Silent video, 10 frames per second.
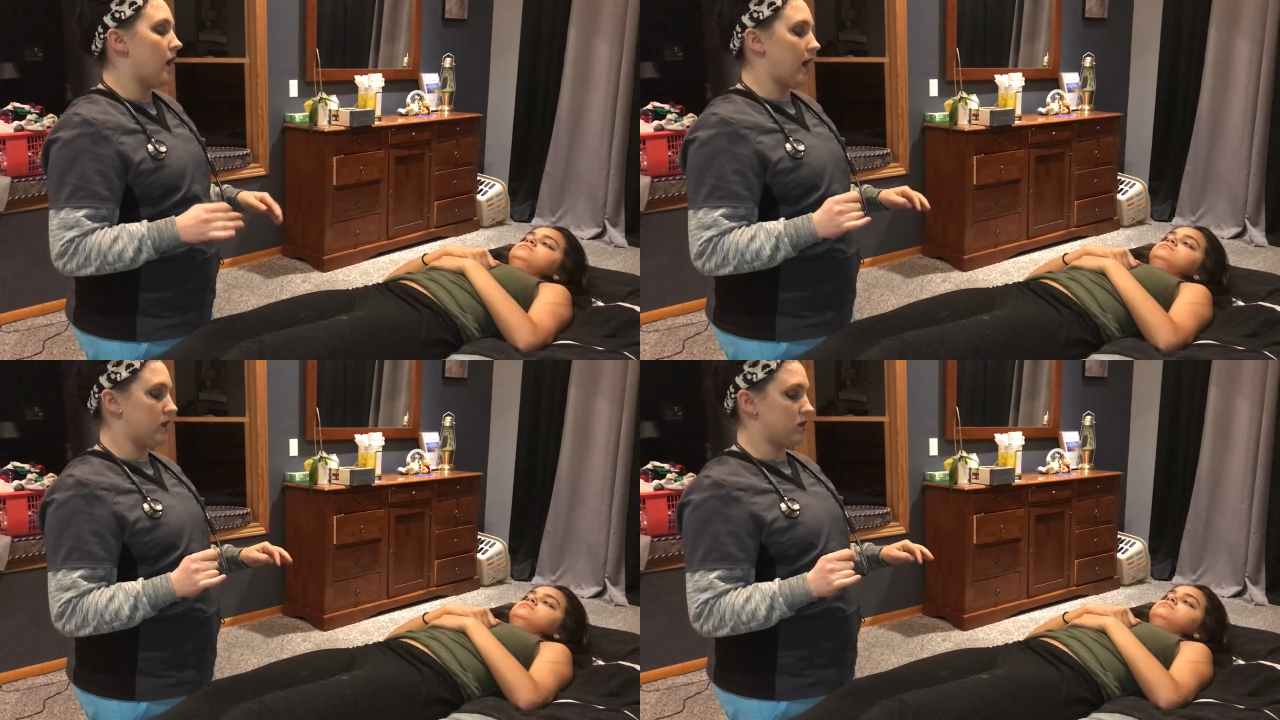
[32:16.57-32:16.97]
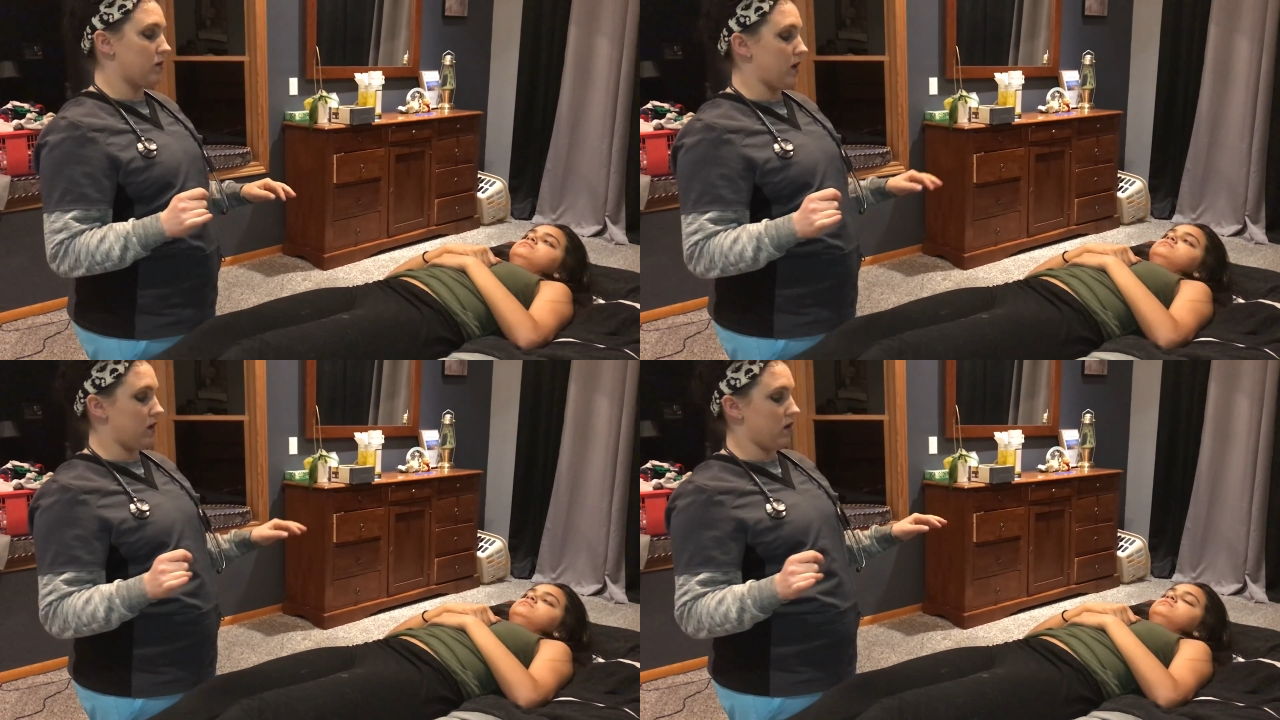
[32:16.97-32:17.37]
I just
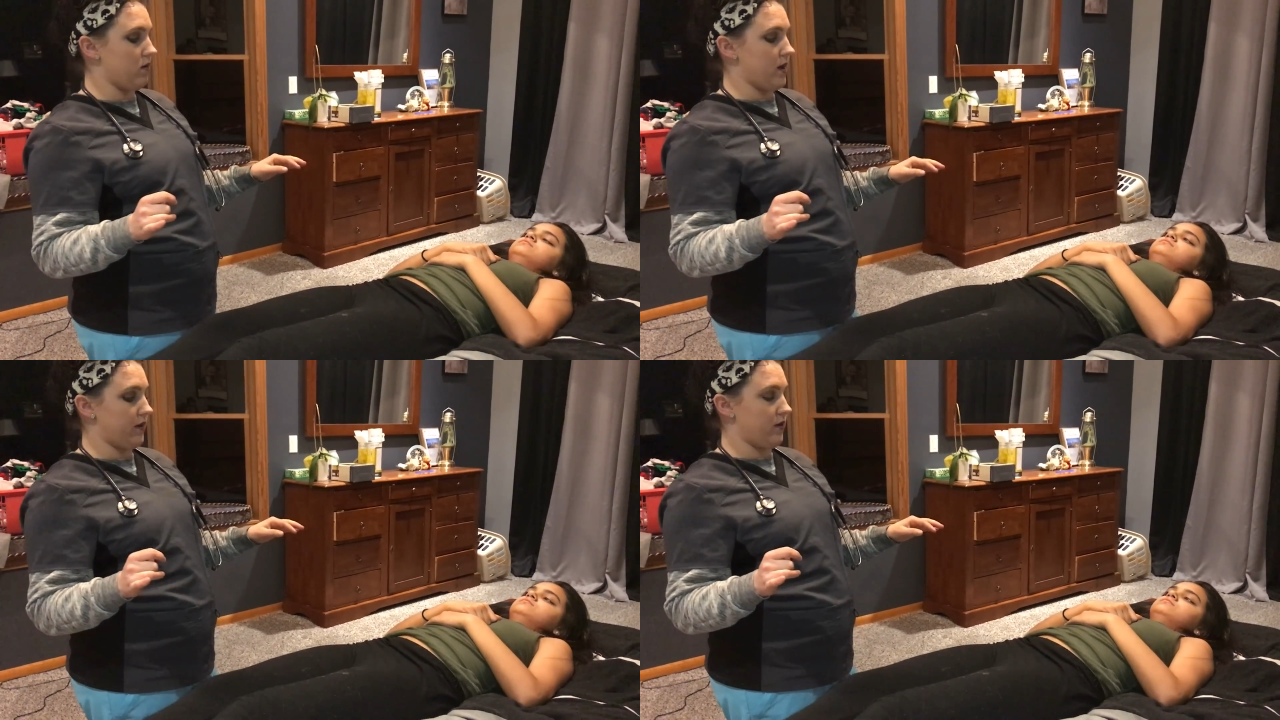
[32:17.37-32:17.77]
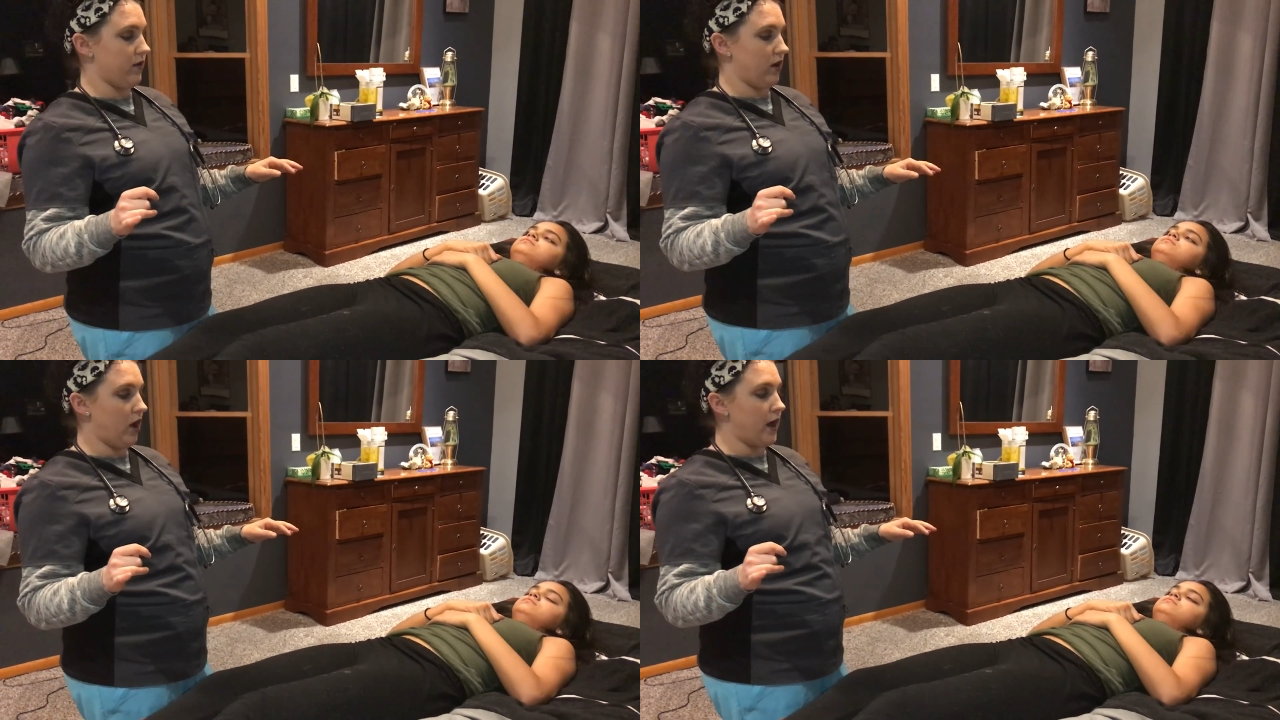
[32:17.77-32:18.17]
want to go back through
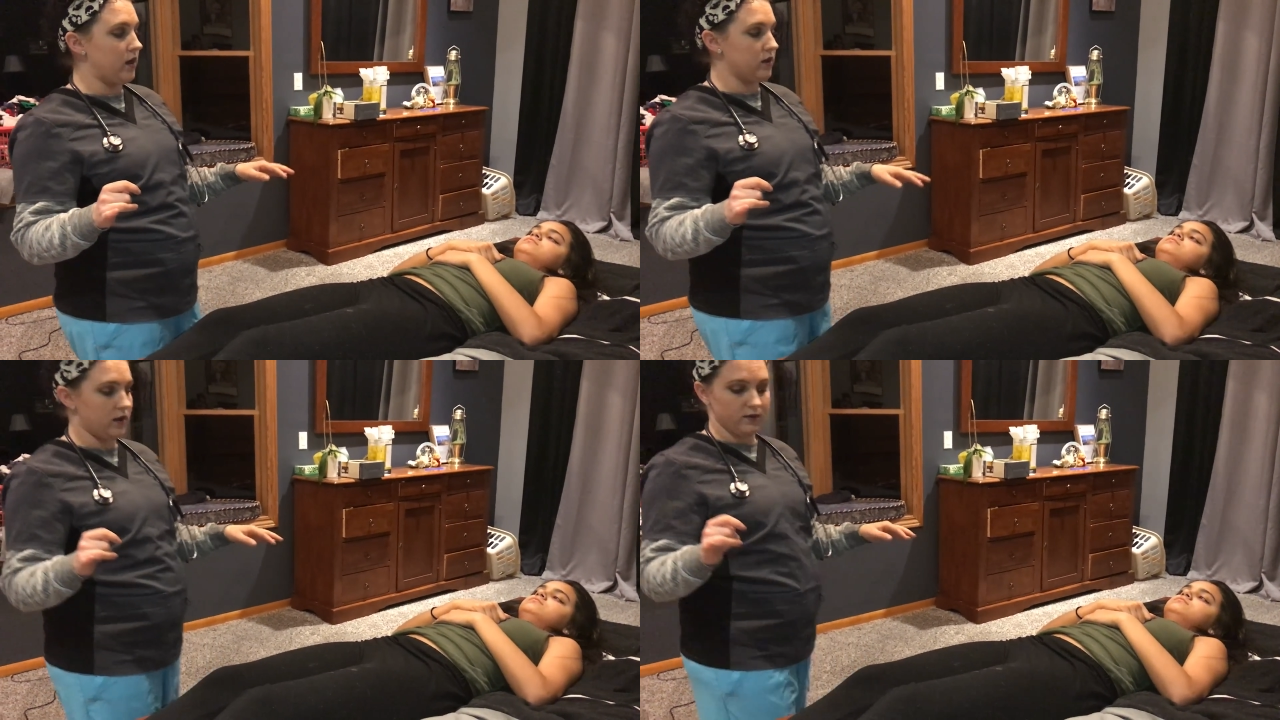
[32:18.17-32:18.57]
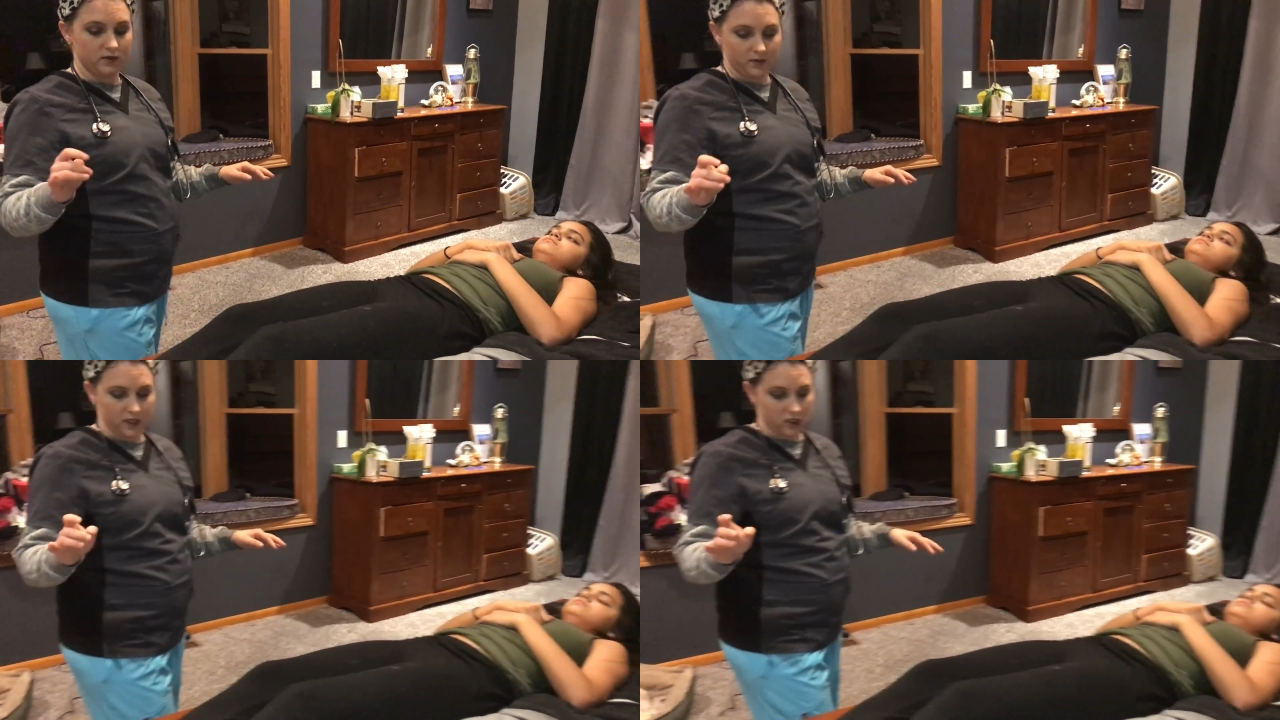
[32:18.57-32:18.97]
the cranial nerves to make